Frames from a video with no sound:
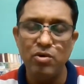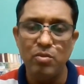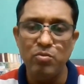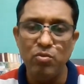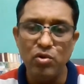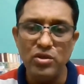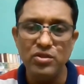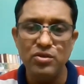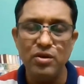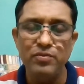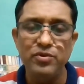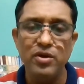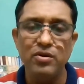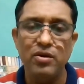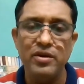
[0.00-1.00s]
most of
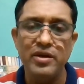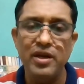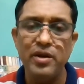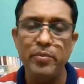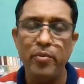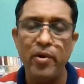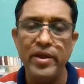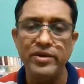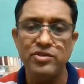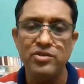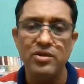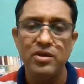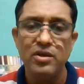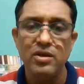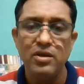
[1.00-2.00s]
the content point
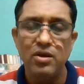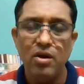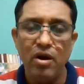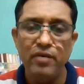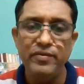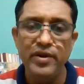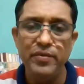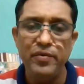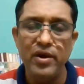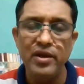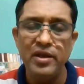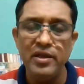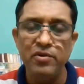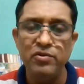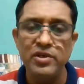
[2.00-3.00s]
of
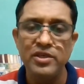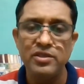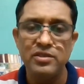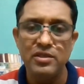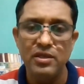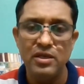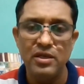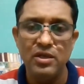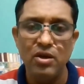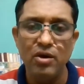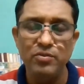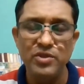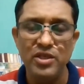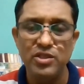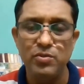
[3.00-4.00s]
different units
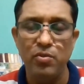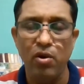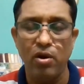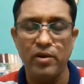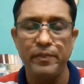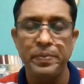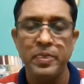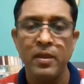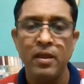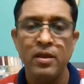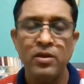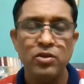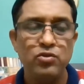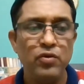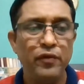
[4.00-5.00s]
of this block.
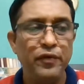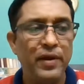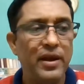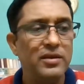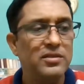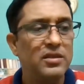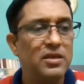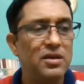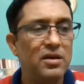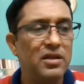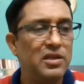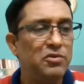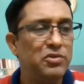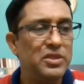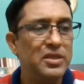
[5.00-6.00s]
So friends, here
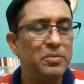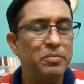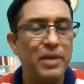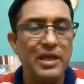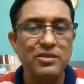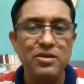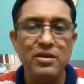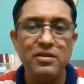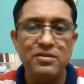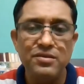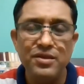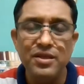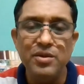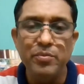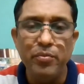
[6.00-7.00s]
you see major
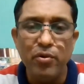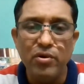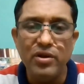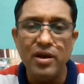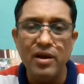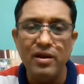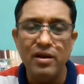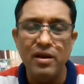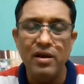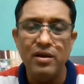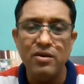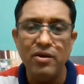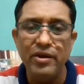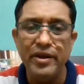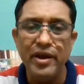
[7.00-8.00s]
three important
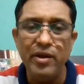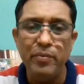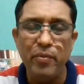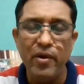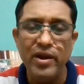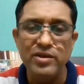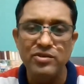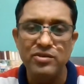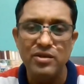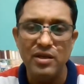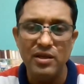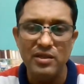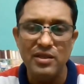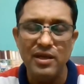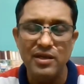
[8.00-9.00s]
content point,
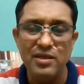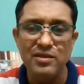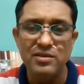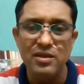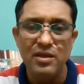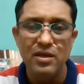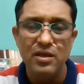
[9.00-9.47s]
and that is